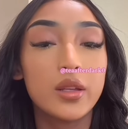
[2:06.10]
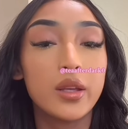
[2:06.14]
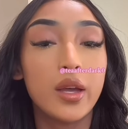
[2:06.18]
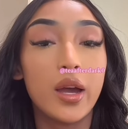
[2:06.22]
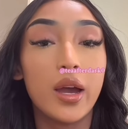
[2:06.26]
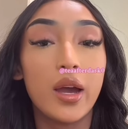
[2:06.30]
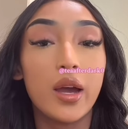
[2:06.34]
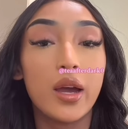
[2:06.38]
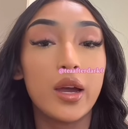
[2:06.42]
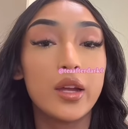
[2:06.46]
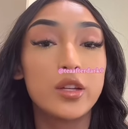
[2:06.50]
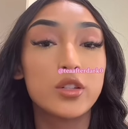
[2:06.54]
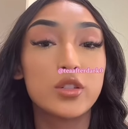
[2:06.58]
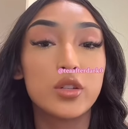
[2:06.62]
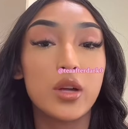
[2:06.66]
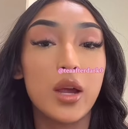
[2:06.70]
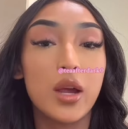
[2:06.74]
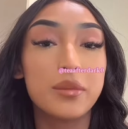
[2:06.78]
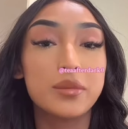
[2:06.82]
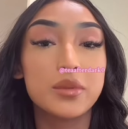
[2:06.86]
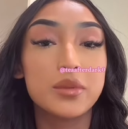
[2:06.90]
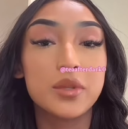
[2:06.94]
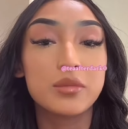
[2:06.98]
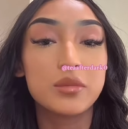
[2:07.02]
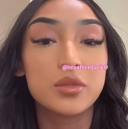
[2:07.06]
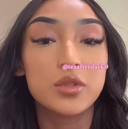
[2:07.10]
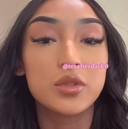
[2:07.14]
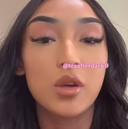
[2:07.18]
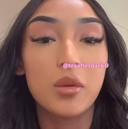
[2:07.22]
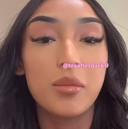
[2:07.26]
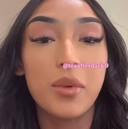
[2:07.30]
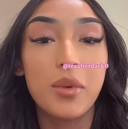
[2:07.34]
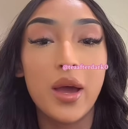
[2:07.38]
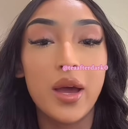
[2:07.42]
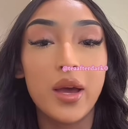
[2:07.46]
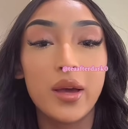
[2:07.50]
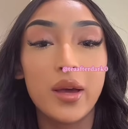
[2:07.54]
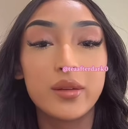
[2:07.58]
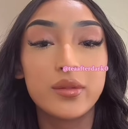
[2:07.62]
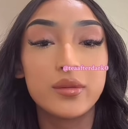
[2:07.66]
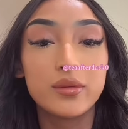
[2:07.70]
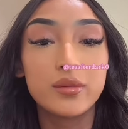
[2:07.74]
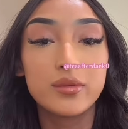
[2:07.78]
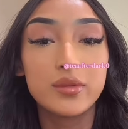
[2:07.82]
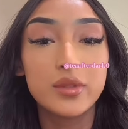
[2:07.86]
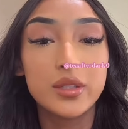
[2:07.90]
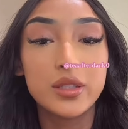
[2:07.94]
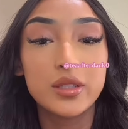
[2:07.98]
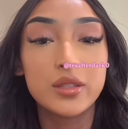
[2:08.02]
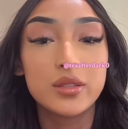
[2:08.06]
yeah, I trapped him so
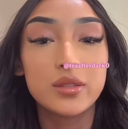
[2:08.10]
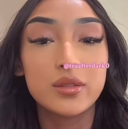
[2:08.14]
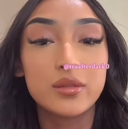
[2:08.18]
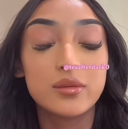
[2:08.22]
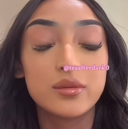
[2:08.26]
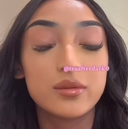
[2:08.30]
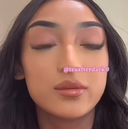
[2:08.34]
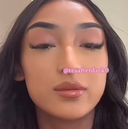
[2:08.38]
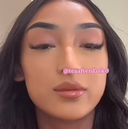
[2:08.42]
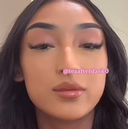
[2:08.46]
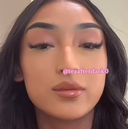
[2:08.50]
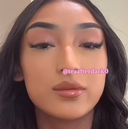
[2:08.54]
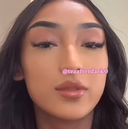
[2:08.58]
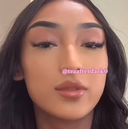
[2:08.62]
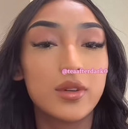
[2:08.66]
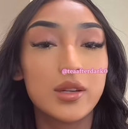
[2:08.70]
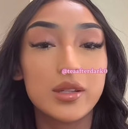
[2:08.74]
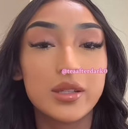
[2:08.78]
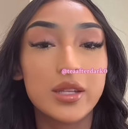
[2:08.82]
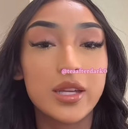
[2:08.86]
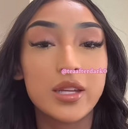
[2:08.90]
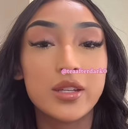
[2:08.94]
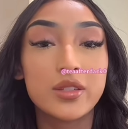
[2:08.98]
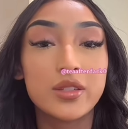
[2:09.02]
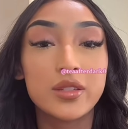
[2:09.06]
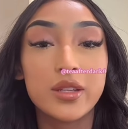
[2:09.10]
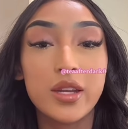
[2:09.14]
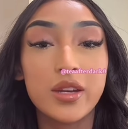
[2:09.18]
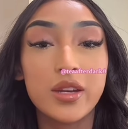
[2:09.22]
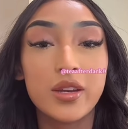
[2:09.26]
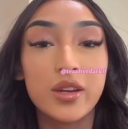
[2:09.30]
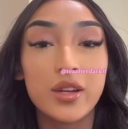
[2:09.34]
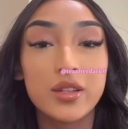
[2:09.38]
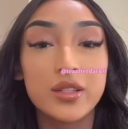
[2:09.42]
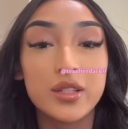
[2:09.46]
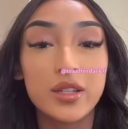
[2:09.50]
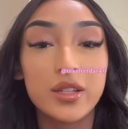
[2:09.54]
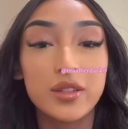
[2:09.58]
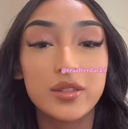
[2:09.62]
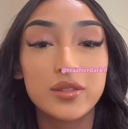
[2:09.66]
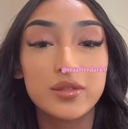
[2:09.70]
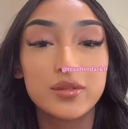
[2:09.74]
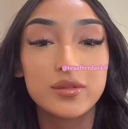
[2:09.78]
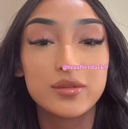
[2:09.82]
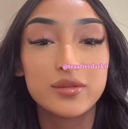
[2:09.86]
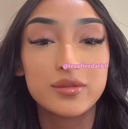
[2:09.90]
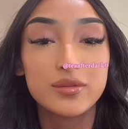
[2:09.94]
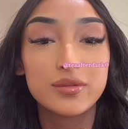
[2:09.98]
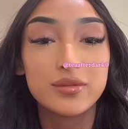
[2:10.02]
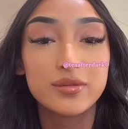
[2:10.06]
bad. He's can can you not
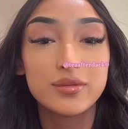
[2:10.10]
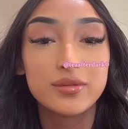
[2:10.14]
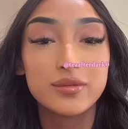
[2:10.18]
tell?